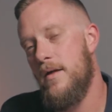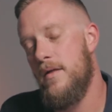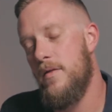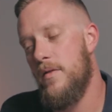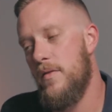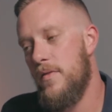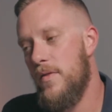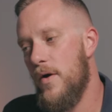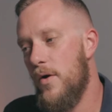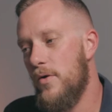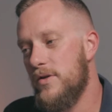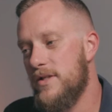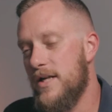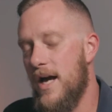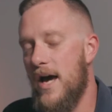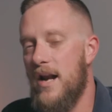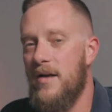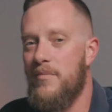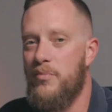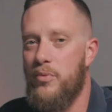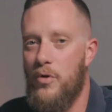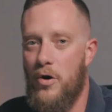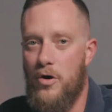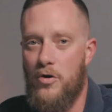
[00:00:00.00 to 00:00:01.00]
those kind
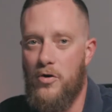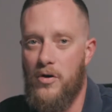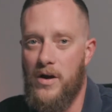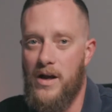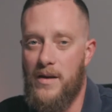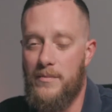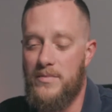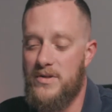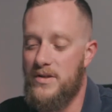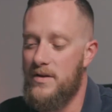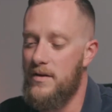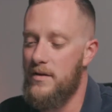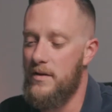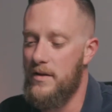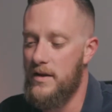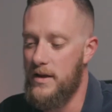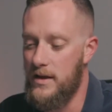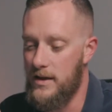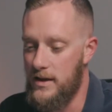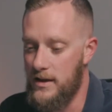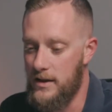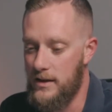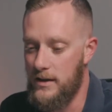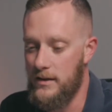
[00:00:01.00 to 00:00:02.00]
of programs,
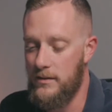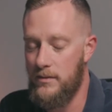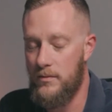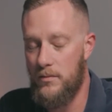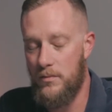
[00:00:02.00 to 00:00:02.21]
the